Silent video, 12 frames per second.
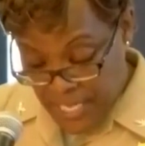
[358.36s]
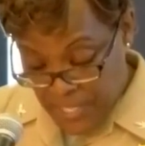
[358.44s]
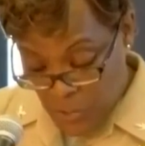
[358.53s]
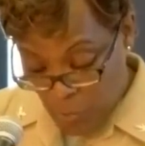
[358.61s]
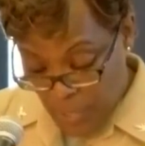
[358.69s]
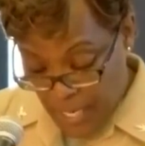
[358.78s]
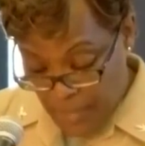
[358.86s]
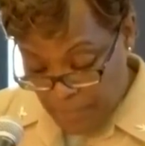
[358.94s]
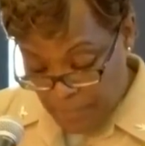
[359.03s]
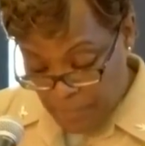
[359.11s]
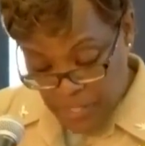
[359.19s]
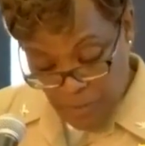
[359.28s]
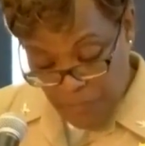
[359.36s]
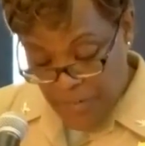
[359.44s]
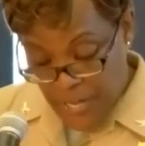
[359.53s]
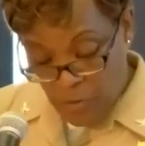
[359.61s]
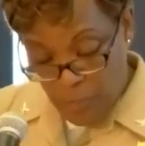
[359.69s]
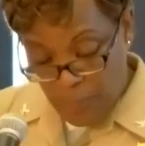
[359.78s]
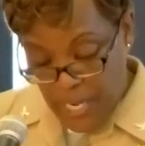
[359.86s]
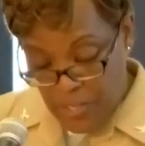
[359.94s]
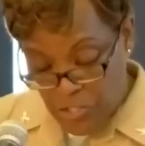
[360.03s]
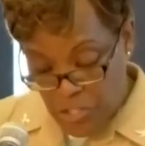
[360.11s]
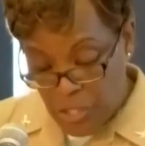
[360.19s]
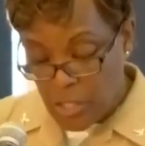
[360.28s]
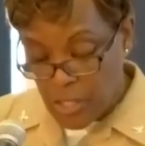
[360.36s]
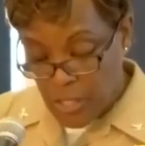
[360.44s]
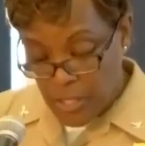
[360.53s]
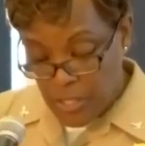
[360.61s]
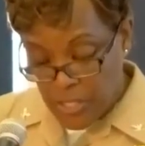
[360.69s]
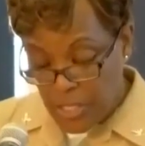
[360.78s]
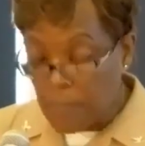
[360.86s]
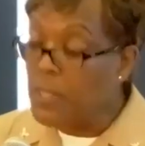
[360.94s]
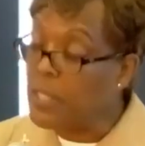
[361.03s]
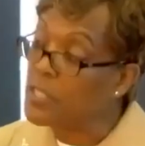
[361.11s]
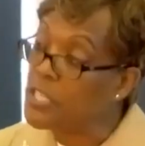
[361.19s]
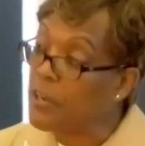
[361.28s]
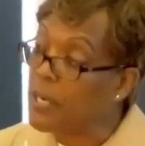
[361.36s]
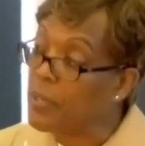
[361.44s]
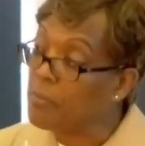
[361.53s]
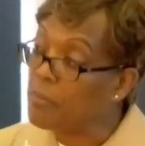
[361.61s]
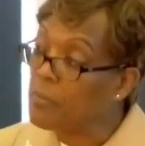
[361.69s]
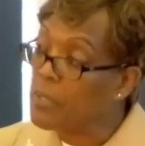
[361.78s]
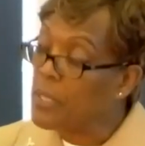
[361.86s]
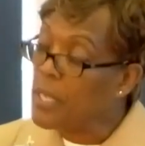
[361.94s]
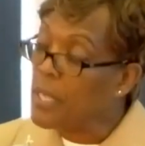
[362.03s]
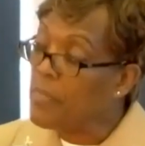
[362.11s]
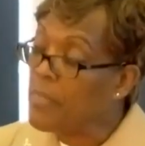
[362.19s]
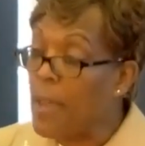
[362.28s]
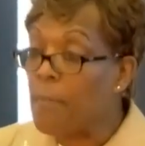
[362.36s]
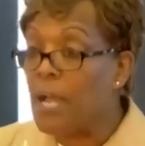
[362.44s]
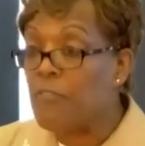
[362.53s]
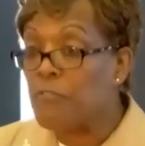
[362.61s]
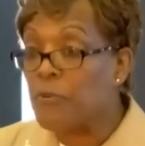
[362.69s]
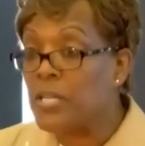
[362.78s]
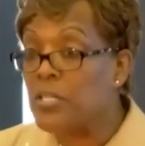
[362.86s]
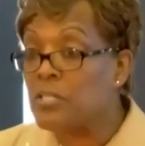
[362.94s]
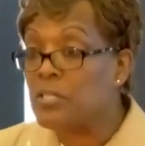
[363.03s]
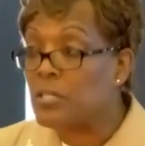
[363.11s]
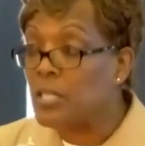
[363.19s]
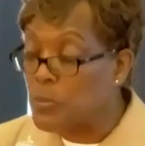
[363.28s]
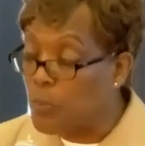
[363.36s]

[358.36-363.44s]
the C-suite to the federal bench to the military. And that, my friends,